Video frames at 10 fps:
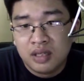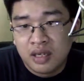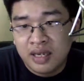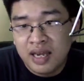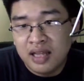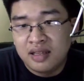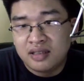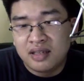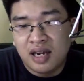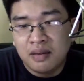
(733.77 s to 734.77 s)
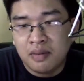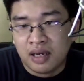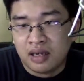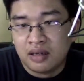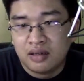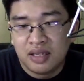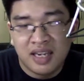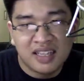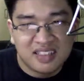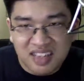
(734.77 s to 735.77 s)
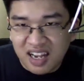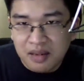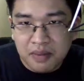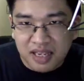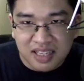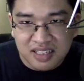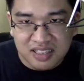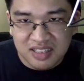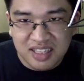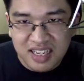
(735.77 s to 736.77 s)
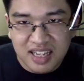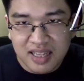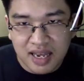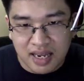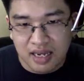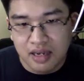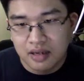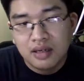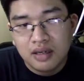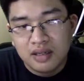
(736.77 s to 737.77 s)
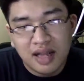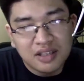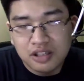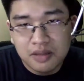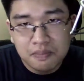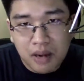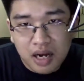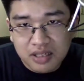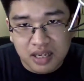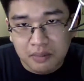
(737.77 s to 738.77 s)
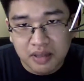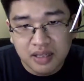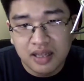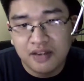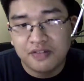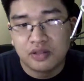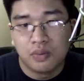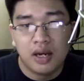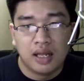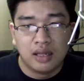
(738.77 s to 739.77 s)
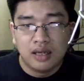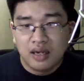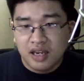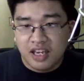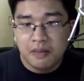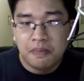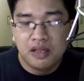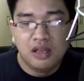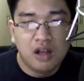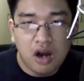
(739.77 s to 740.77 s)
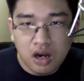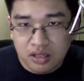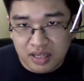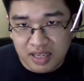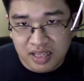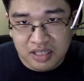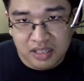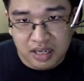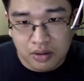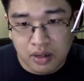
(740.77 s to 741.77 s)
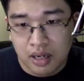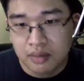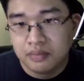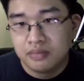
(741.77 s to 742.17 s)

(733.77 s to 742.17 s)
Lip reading: He had the timing. He had timing in his DNA. Not just in boxing, but in life as well. He belonged in his era.